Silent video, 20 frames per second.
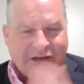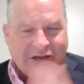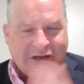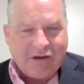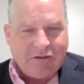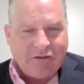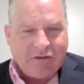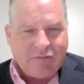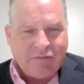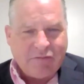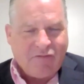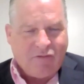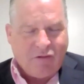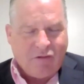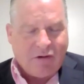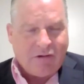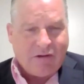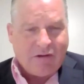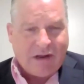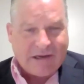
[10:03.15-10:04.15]
So
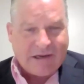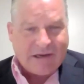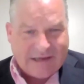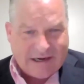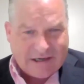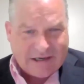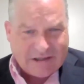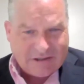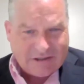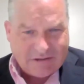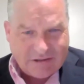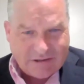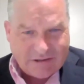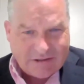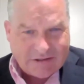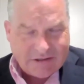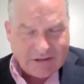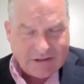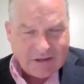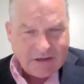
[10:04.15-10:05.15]
before Los
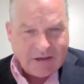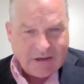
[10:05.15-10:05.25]
Angeles,